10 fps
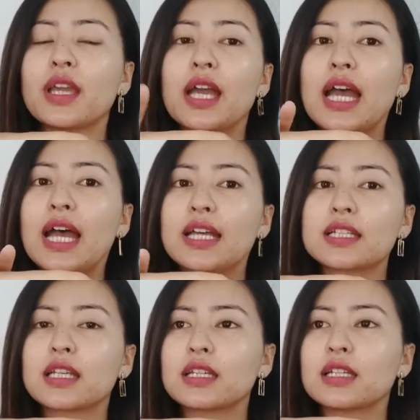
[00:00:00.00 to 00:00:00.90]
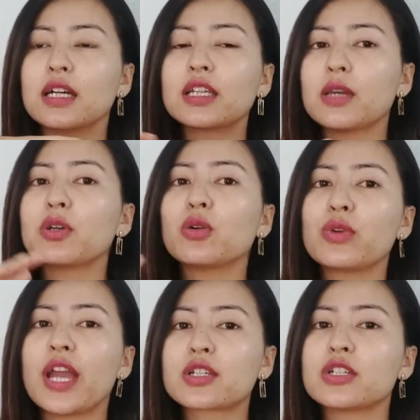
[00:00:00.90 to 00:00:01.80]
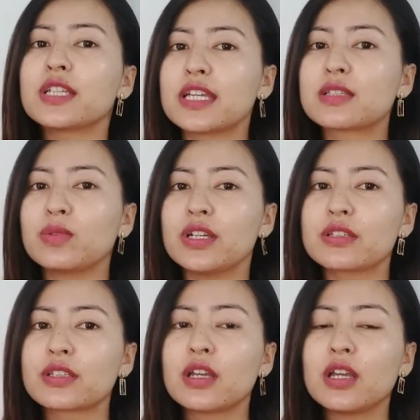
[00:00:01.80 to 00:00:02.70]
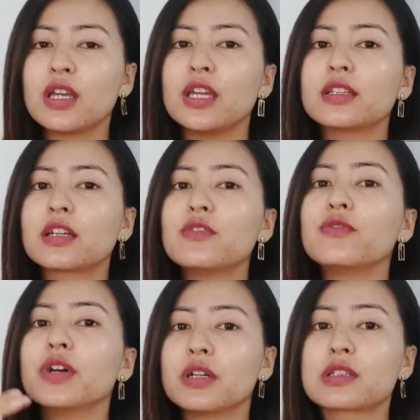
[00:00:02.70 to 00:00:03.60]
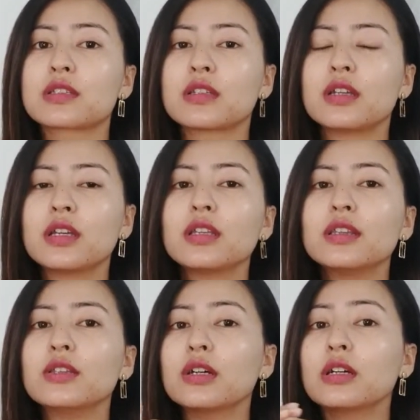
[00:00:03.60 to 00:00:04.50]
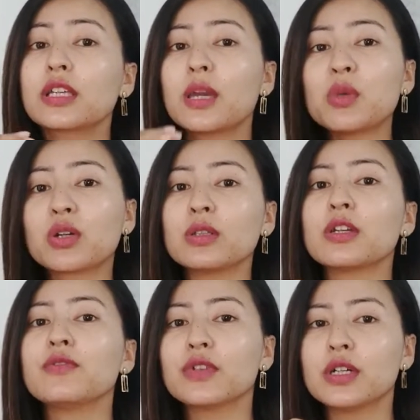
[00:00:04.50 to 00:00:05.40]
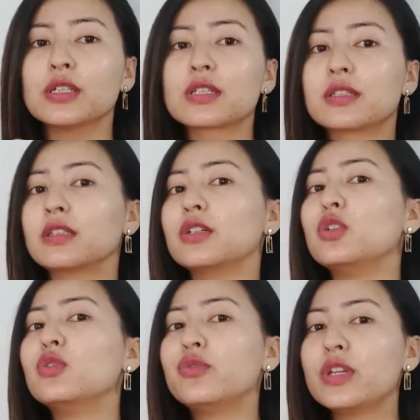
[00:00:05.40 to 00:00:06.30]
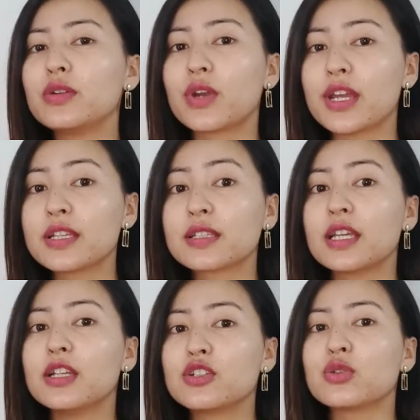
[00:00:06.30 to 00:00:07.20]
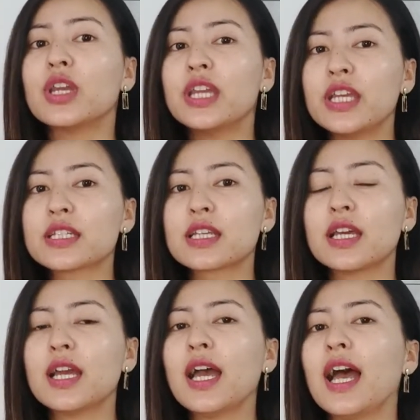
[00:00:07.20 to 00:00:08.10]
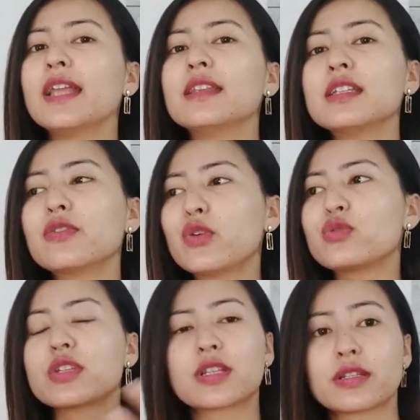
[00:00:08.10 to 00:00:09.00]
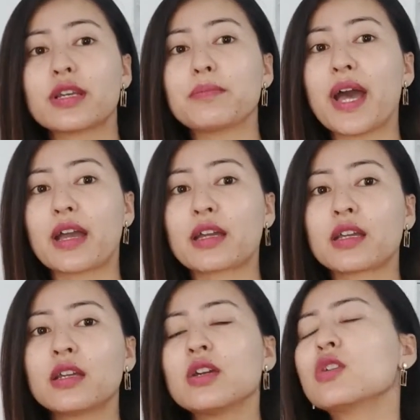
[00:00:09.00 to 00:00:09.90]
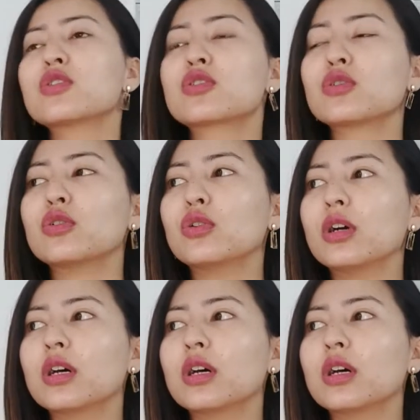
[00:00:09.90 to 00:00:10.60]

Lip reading: And a chemical reaction takes place. The chemical converts the UV rays into heat and then diffuses it back. So